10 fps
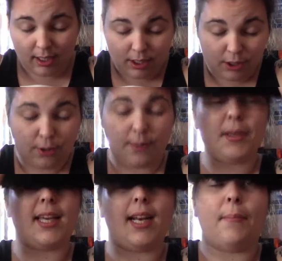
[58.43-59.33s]
you can
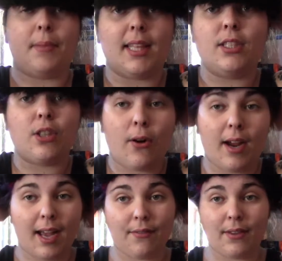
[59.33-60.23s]
pick it up, but they don't
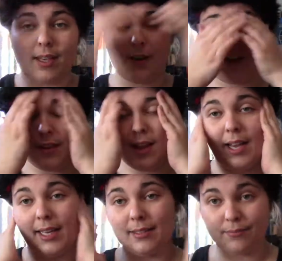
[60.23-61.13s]
have it
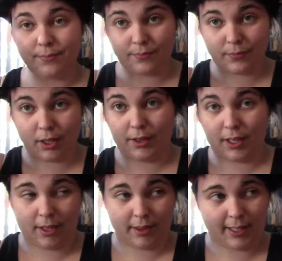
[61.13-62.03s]
online on
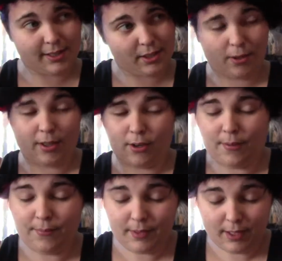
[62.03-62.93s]
the online store at all.
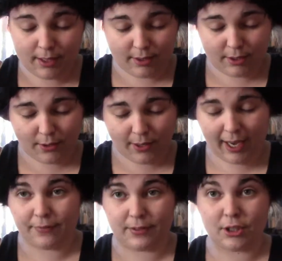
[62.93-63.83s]
So you have to